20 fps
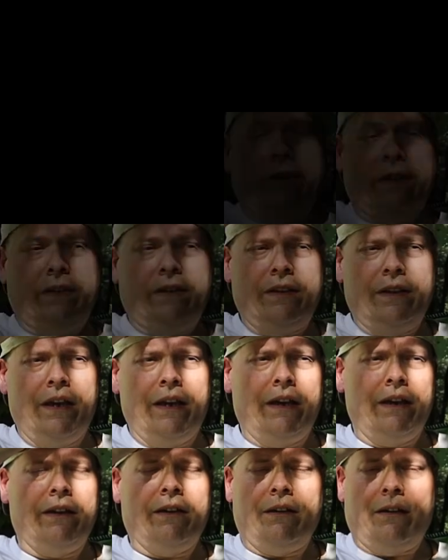But
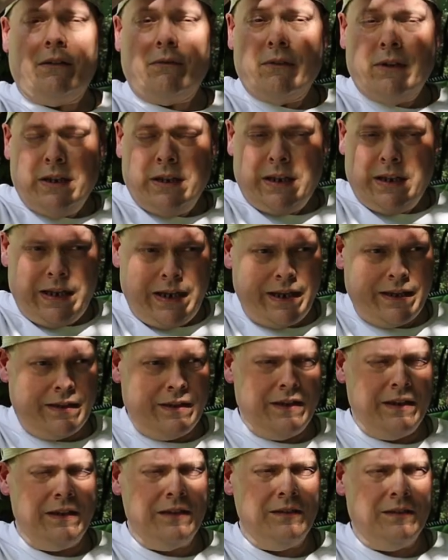uh, I really like
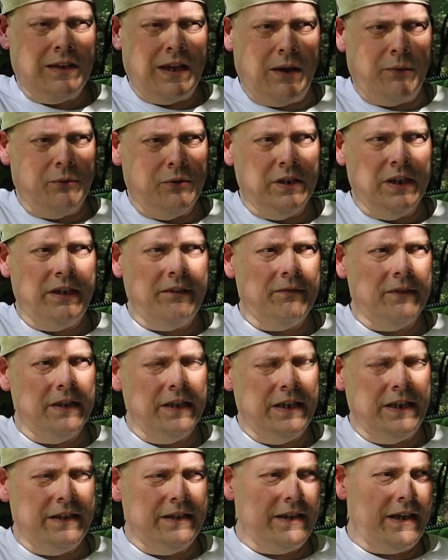this. I will leave a
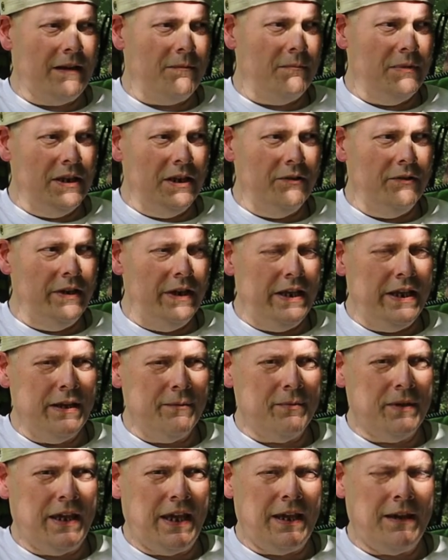link down below to
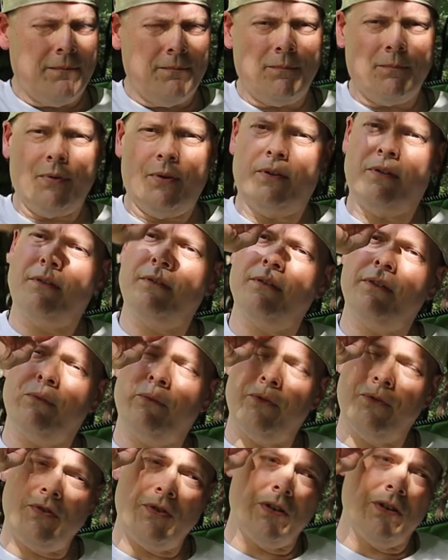Hipcamp. I
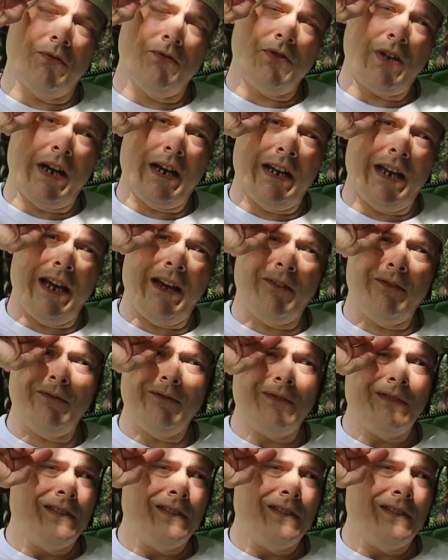want you to go check it out.